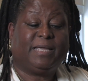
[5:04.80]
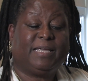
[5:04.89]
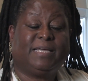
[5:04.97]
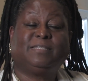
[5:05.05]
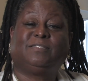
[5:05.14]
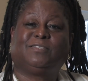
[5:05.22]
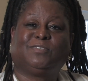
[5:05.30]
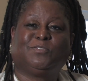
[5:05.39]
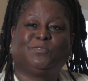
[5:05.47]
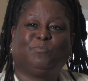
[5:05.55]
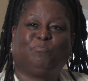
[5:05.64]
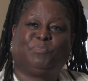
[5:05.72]

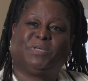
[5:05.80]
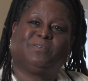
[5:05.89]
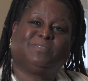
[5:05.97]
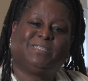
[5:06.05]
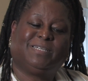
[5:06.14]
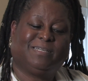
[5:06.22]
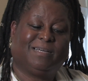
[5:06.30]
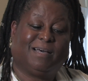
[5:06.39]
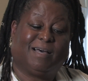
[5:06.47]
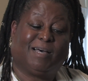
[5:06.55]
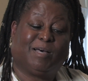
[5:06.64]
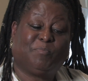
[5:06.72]
into building
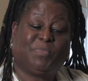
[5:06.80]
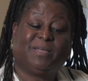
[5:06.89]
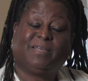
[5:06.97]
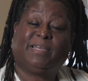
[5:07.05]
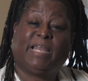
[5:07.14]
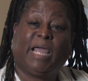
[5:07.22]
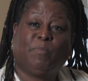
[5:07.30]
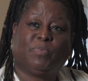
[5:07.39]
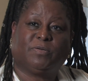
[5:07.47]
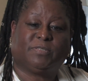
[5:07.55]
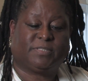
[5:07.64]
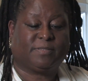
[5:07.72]
up
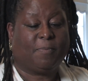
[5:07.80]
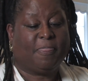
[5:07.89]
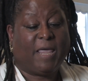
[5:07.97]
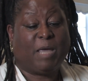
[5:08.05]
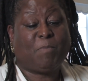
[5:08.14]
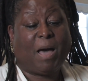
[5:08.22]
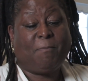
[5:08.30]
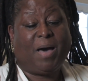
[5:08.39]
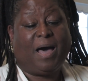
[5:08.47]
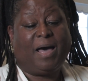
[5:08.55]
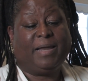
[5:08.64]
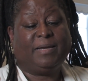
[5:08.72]
neighbors. In my
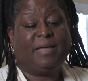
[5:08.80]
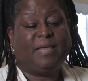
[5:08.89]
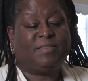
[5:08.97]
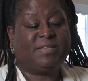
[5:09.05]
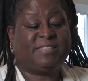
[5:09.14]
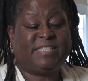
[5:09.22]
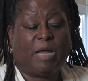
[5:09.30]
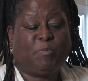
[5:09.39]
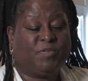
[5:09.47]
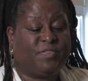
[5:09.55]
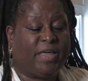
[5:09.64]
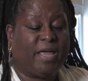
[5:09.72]
mind, this neighbor
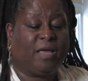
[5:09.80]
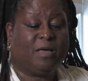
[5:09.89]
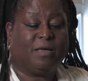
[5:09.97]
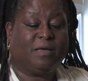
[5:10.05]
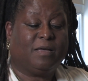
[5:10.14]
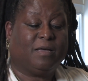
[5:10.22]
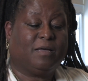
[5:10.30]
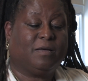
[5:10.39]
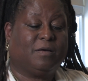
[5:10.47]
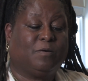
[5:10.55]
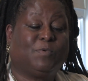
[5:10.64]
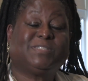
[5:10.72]
thing
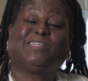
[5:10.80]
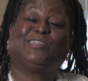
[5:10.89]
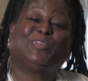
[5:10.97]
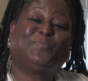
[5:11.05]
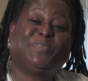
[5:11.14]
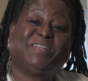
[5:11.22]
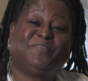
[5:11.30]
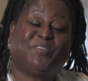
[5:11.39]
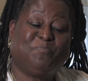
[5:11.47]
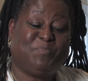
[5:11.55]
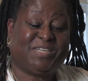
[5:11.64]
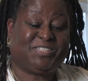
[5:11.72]
was a little bit of a
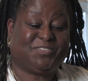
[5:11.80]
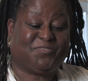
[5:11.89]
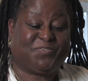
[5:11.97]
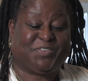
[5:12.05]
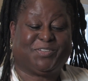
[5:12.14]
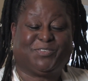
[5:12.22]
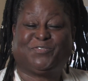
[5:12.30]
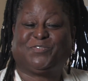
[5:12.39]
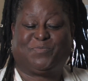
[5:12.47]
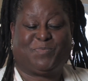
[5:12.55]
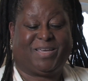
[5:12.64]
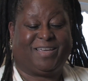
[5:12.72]
mission field for
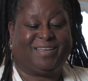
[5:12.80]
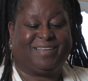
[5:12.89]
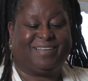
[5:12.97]
me.